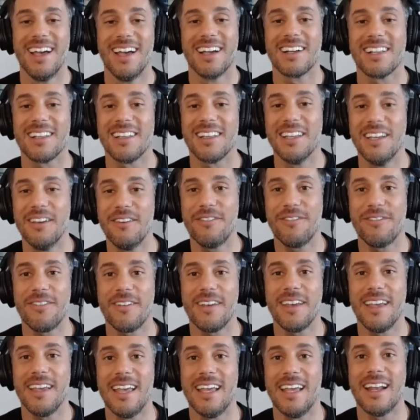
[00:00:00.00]
Cliff
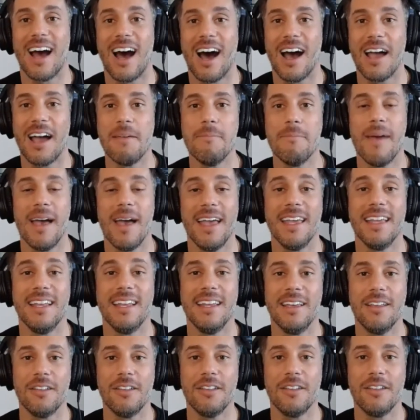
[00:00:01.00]
and I met
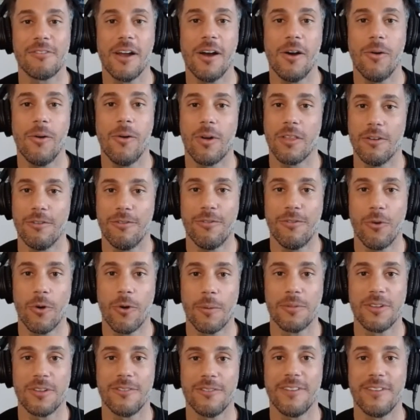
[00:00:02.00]
in Israel, one of the
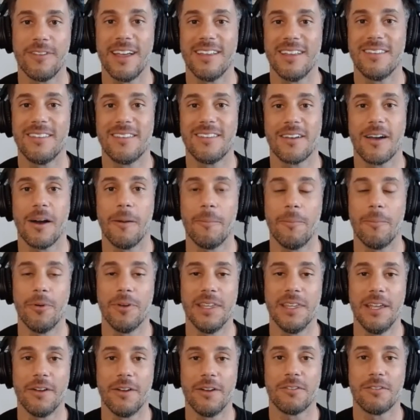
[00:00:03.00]
Forbes events a couple
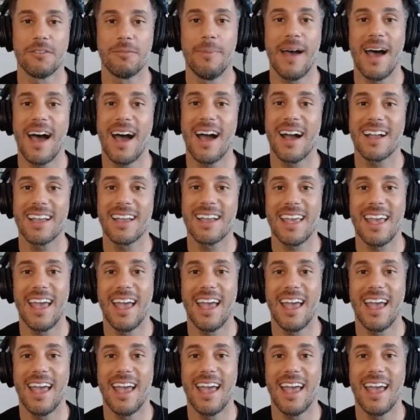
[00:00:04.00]
years back,